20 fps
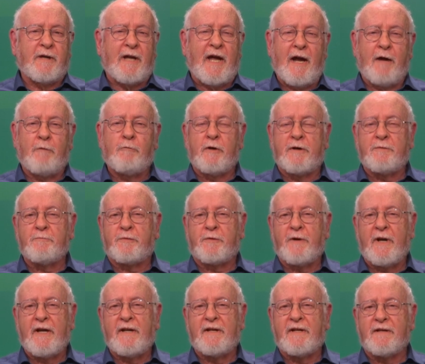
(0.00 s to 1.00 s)
how one
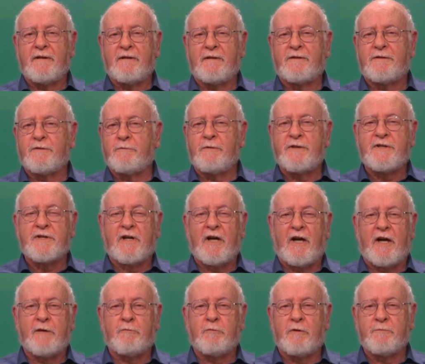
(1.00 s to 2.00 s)
prayed and to which
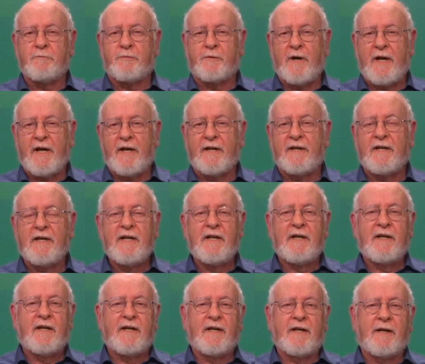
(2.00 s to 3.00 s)
God one prayed
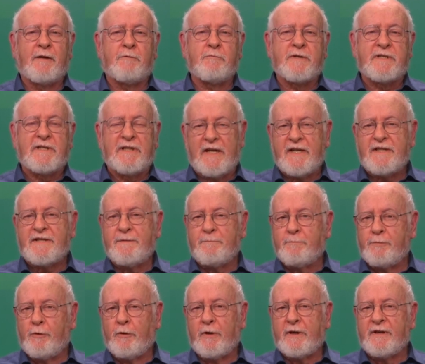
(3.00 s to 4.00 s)
was less
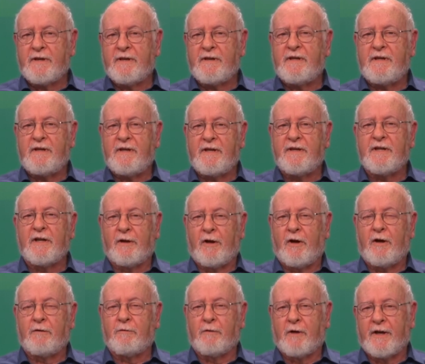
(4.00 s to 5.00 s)
important in the
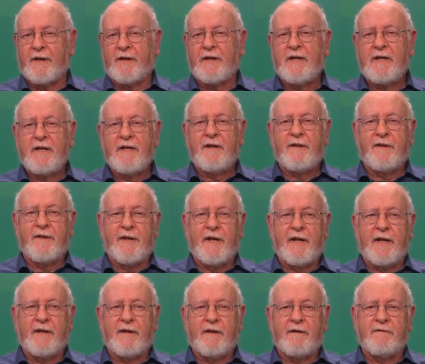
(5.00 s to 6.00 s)
long run
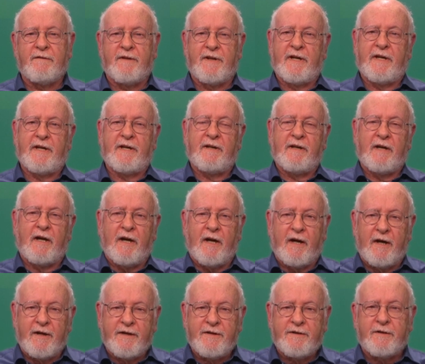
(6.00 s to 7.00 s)
than the
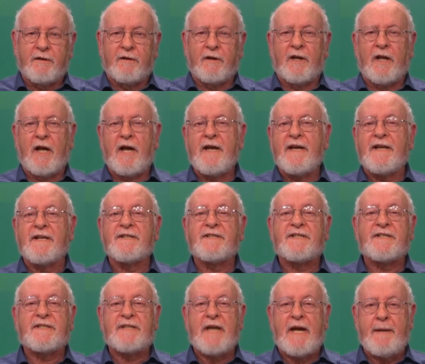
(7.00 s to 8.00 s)
underlying
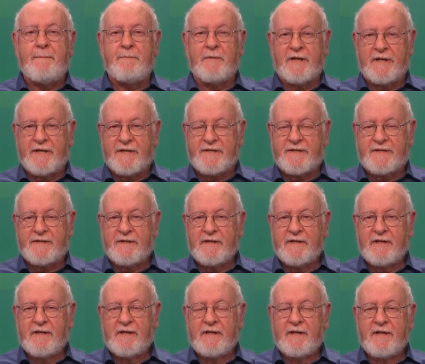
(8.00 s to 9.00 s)
sameness,
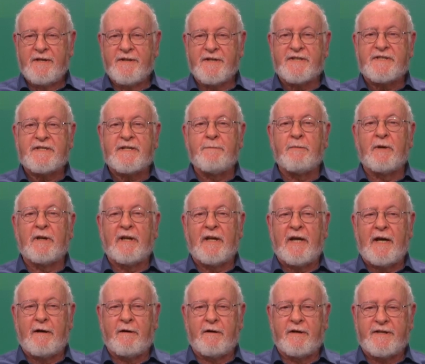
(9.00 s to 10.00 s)
the
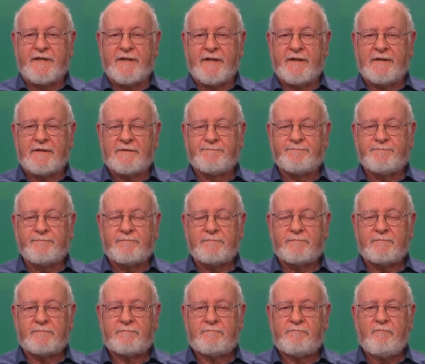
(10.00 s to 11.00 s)
similarity
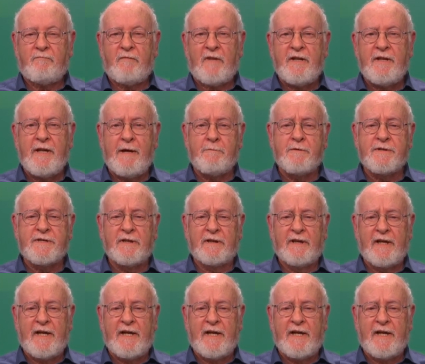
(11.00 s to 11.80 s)
that was